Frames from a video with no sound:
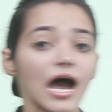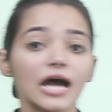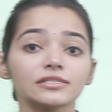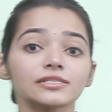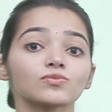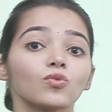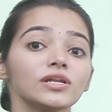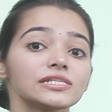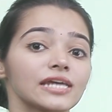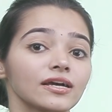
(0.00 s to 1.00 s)
and the
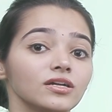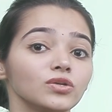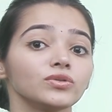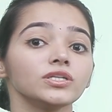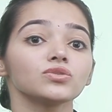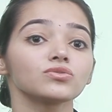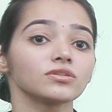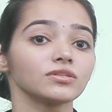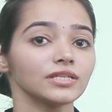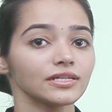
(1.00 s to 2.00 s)
smallest angle you need to
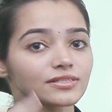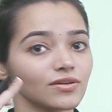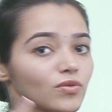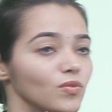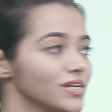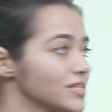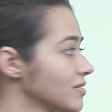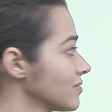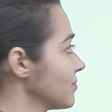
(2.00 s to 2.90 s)
turn, that is our what?